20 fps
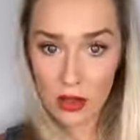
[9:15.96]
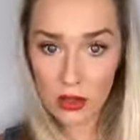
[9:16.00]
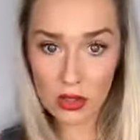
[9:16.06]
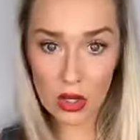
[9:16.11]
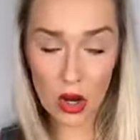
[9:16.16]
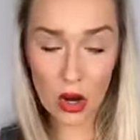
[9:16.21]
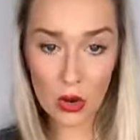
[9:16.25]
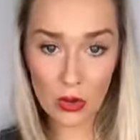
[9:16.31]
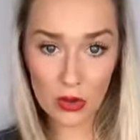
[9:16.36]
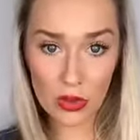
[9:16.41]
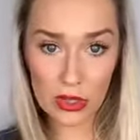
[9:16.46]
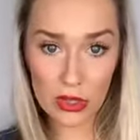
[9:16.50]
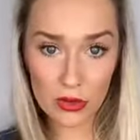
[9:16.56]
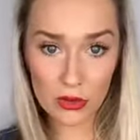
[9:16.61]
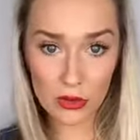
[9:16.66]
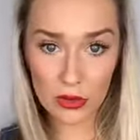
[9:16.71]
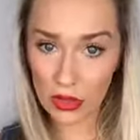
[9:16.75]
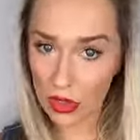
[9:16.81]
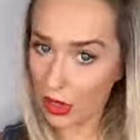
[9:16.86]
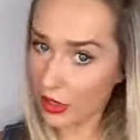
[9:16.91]
Totally
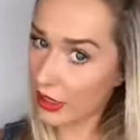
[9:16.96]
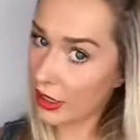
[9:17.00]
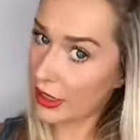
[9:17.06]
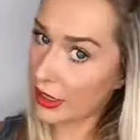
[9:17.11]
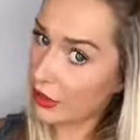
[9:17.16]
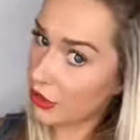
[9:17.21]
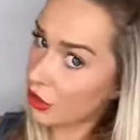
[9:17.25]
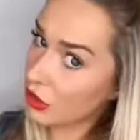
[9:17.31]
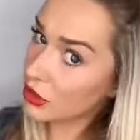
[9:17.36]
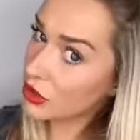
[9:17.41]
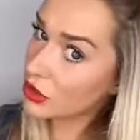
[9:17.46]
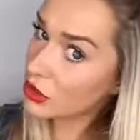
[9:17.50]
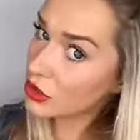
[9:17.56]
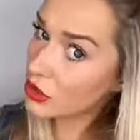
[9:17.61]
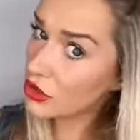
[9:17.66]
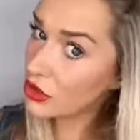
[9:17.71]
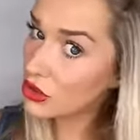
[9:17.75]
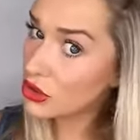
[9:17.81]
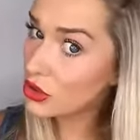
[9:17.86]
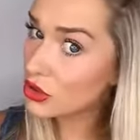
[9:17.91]
new look, it looks
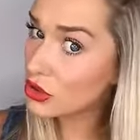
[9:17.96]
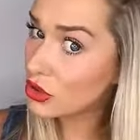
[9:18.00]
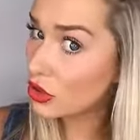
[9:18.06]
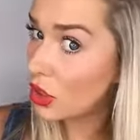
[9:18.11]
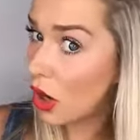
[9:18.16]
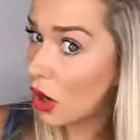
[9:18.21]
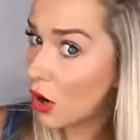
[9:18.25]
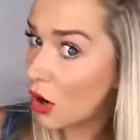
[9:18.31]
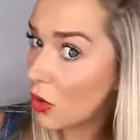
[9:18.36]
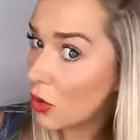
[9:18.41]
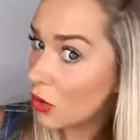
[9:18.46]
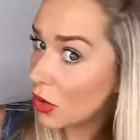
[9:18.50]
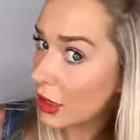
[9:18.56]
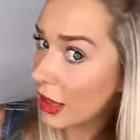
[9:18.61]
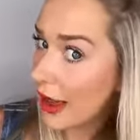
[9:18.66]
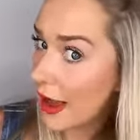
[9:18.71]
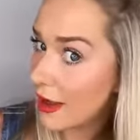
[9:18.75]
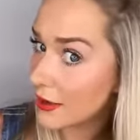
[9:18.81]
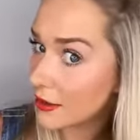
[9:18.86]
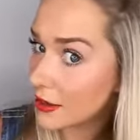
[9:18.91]
so
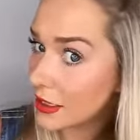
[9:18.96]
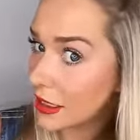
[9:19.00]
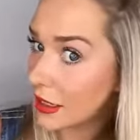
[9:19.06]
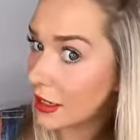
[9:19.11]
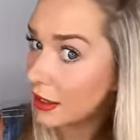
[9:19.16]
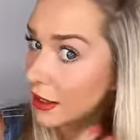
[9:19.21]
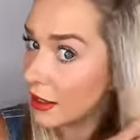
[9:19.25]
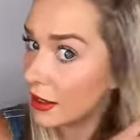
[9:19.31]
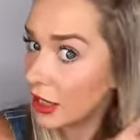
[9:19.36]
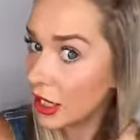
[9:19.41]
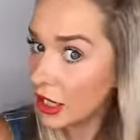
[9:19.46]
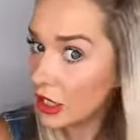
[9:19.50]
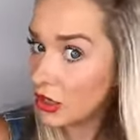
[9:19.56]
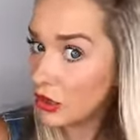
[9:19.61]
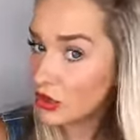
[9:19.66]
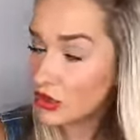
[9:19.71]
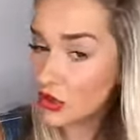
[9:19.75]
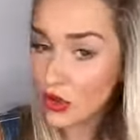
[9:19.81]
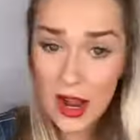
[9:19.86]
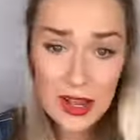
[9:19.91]
classy. You
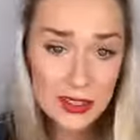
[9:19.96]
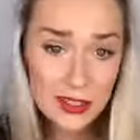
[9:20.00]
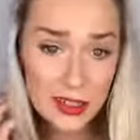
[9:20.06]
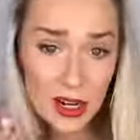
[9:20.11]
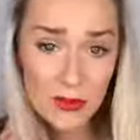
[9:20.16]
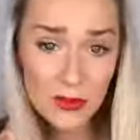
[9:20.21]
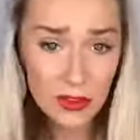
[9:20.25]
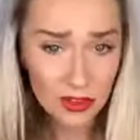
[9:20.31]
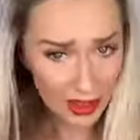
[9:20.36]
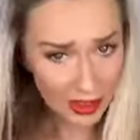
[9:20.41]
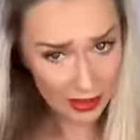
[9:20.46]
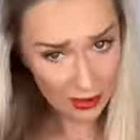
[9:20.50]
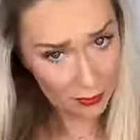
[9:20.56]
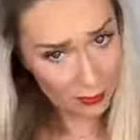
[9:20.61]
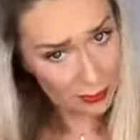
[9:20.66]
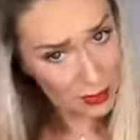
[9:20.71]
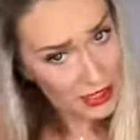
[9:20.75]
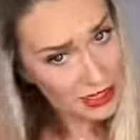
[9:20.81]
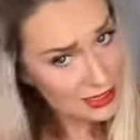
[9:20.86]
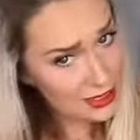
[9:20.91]
could dress it up for
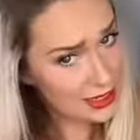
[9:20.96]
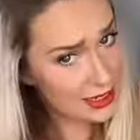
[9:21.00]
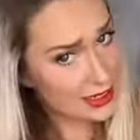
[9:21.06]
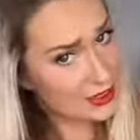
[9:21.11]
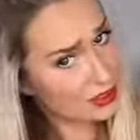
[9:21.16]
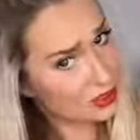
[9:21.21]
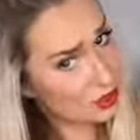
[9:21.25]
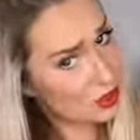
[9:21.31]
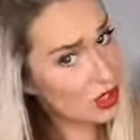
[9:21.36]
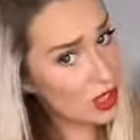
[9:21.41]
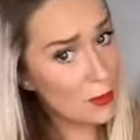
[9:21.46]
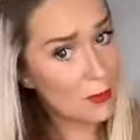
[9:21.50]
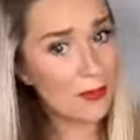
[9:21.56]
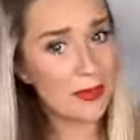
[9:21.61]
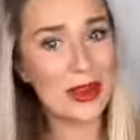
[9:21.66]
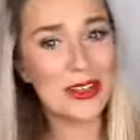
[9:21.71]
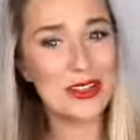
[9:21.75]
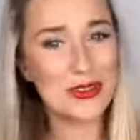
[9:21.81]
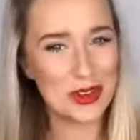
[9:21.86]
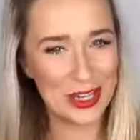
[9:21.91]
like business
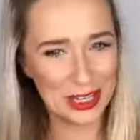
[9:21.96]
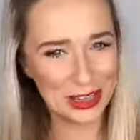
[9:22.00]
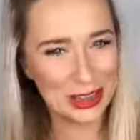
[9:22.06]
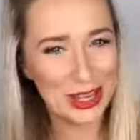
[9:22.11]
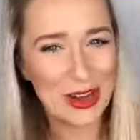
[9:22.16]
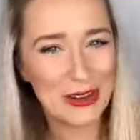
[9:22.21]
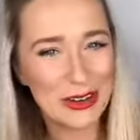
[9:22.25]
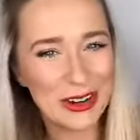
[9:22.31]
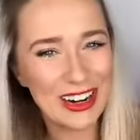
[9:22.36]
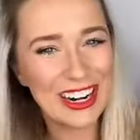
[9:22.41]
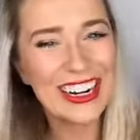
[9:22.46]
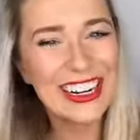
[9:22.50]
by doing it lower.